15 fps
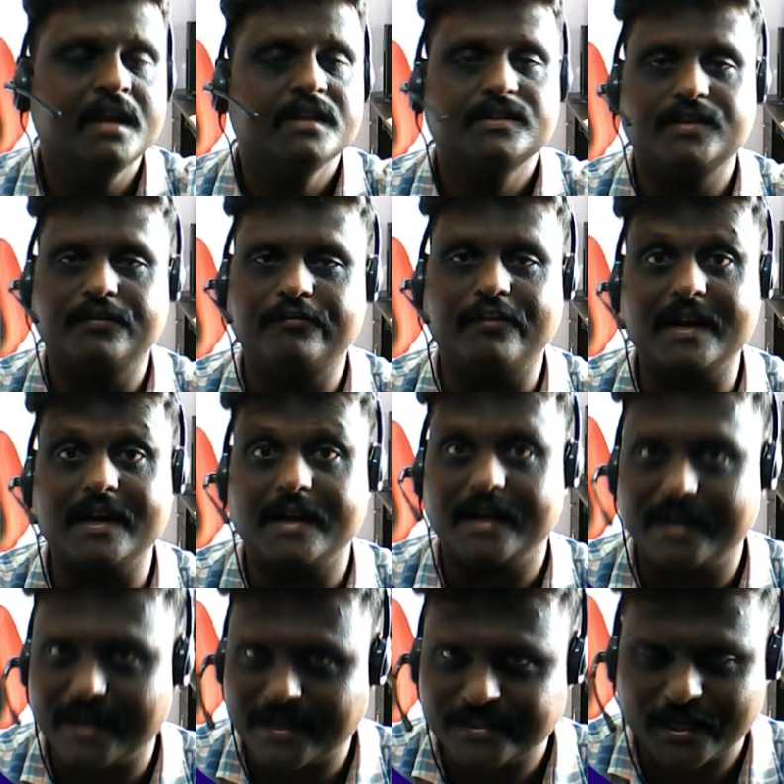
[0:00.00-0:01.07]
So for
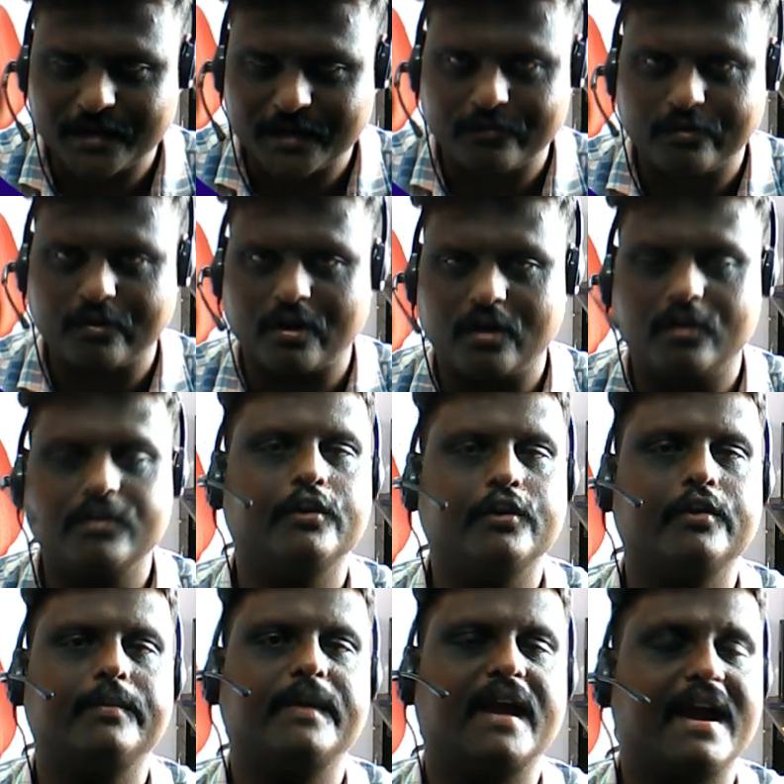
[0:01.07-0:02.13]
literature review alone, you
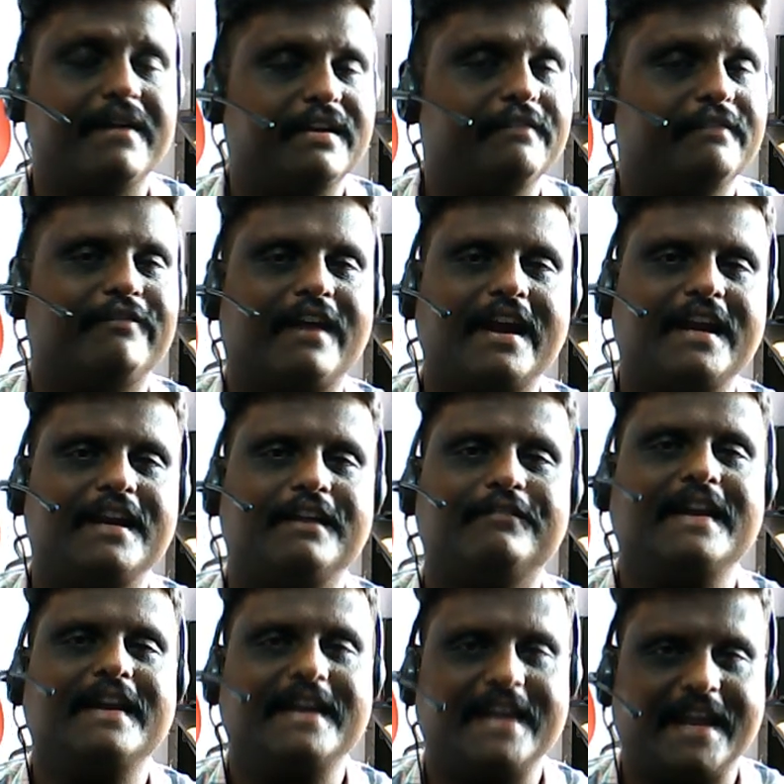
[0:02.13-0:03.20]
will be having 5
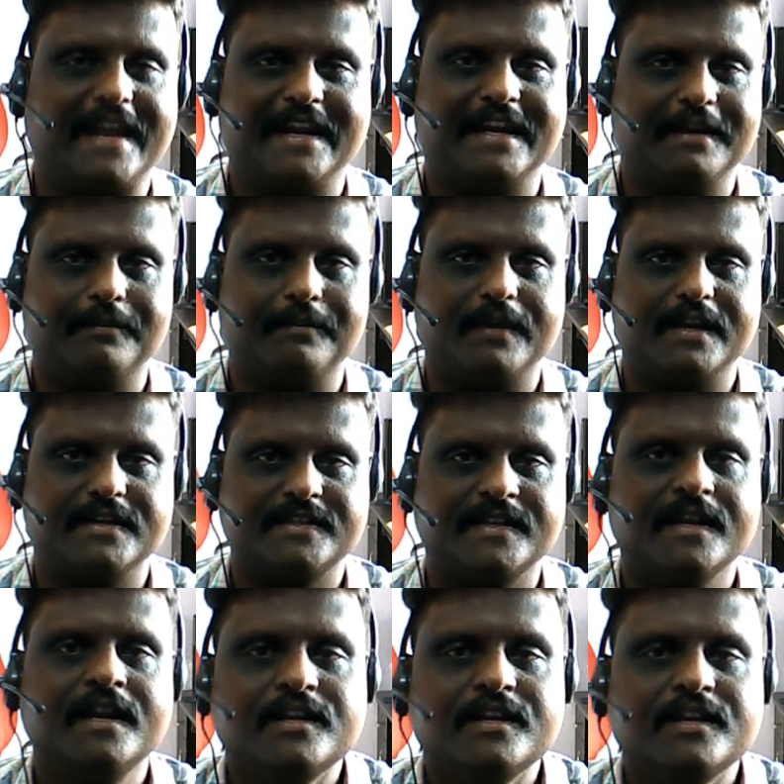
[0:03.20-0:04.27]
different AI templates.
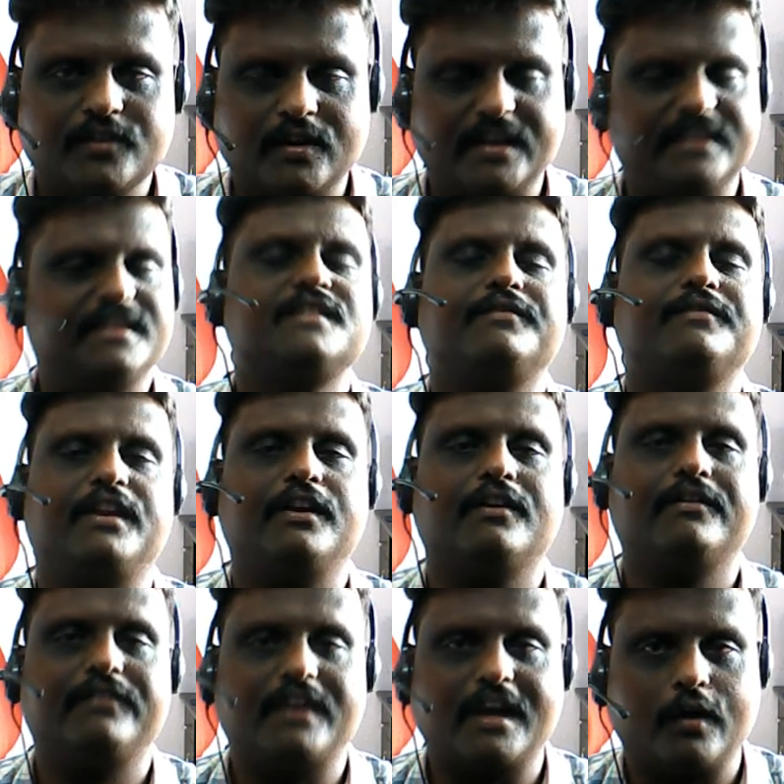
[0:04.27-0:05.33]
So in this video,
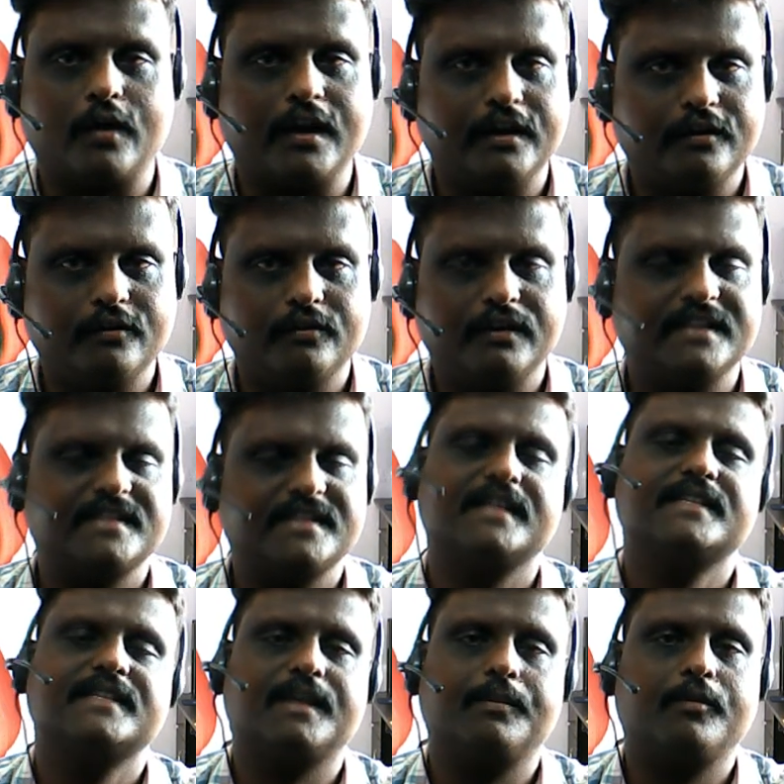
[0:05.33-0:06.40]
we are going to
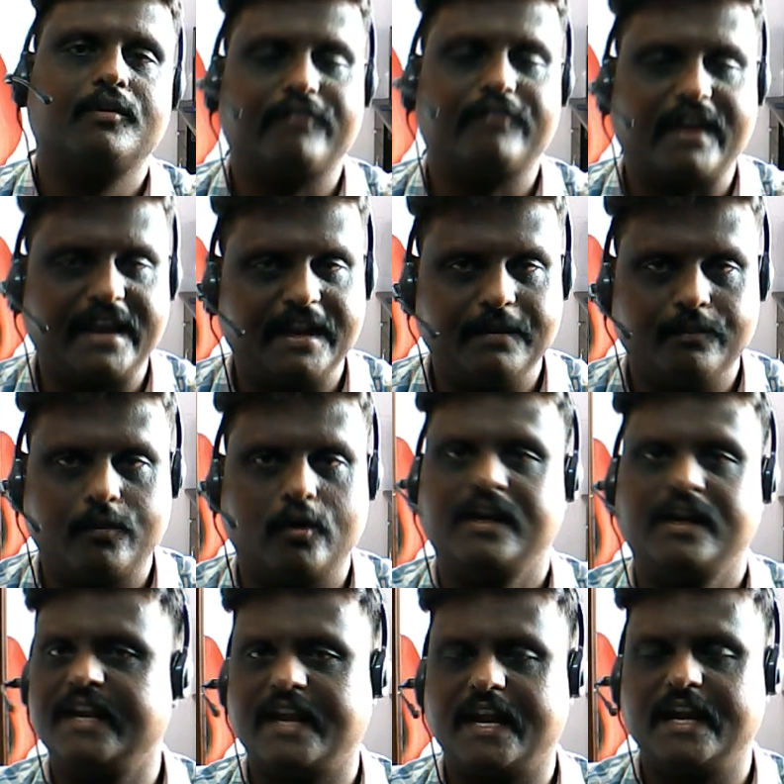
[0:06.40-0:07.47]
discuss about 5
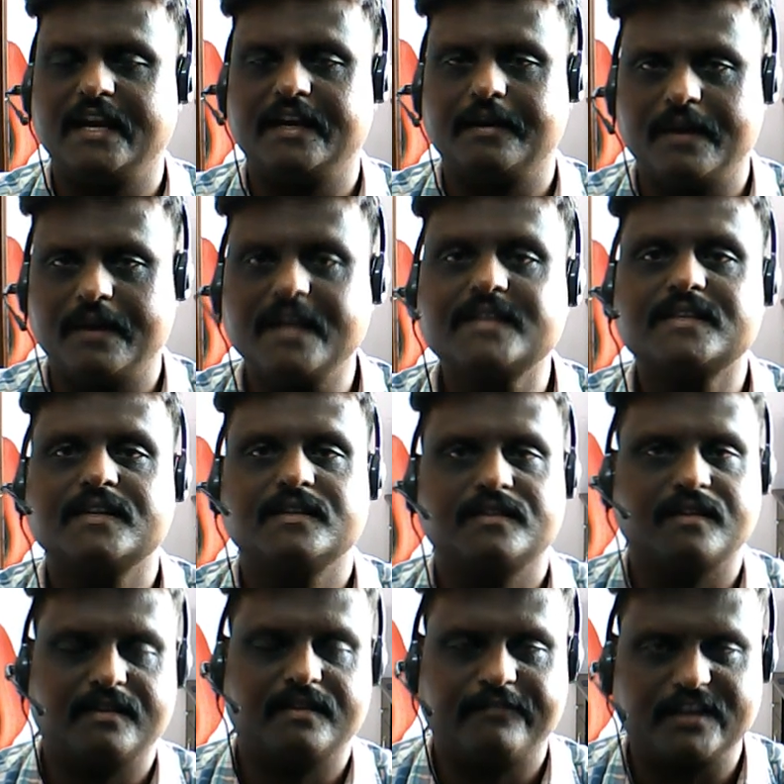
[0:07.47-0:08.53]
important AI templates.
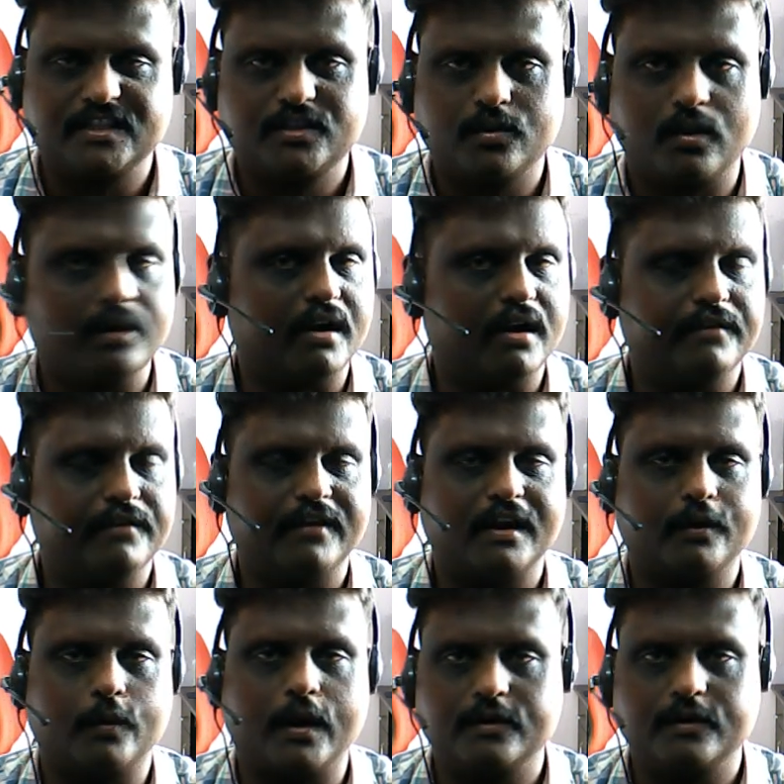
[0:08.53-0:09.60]
So the first one what we are
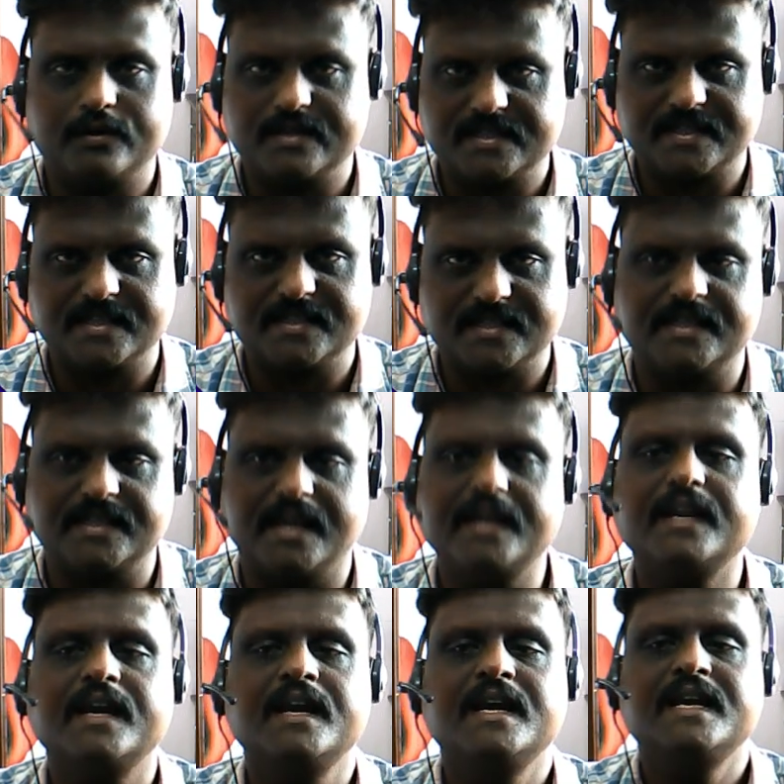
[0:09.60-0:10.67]
going to discuss is that
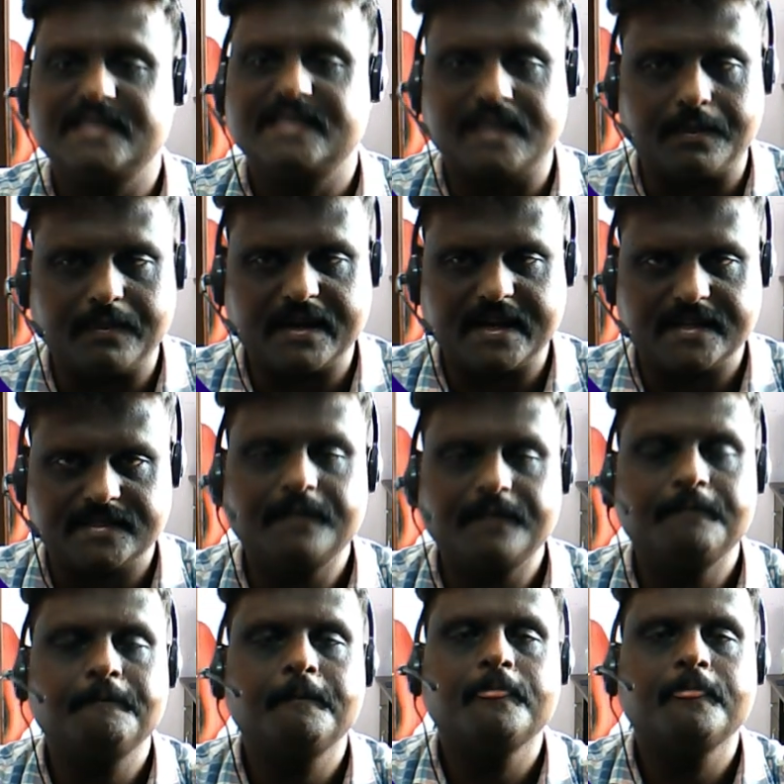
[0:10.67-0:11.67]
summarizer.